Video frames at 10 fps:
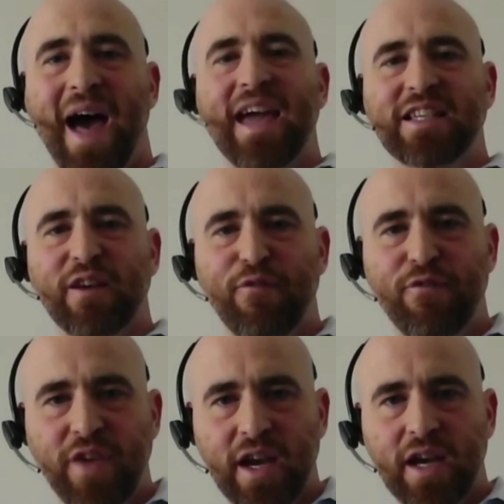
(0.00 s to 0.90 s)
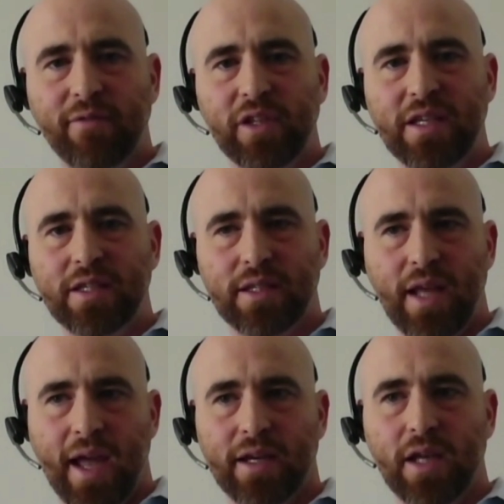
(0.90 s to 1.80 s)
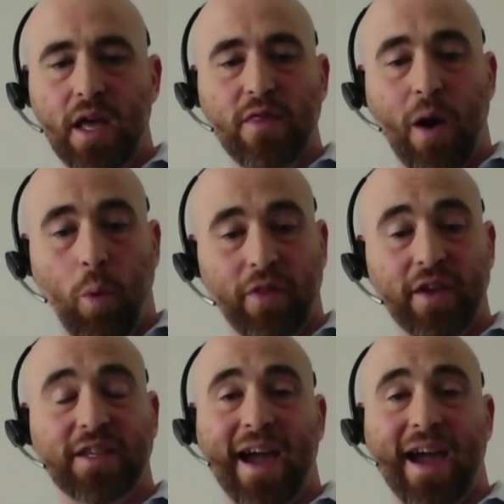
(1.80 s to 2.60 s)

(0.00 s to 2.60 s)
and definitively state that while the attacker